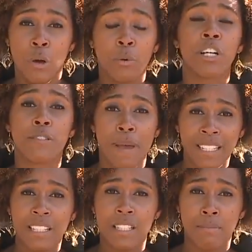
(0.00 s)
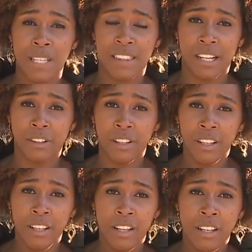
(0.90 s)
We're expecting to be there.
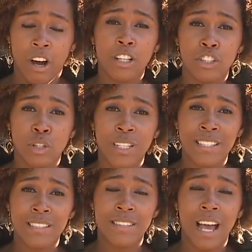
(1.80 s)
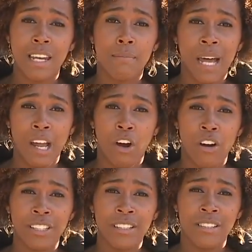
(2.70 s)
On Detroit's East Side, I'm Nia
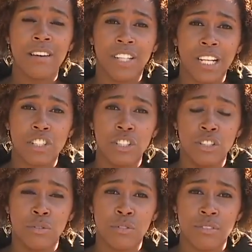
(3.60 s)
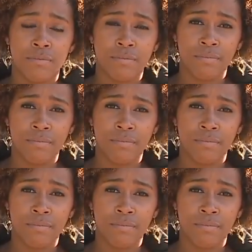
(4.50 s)
Hardin, 7 Action News.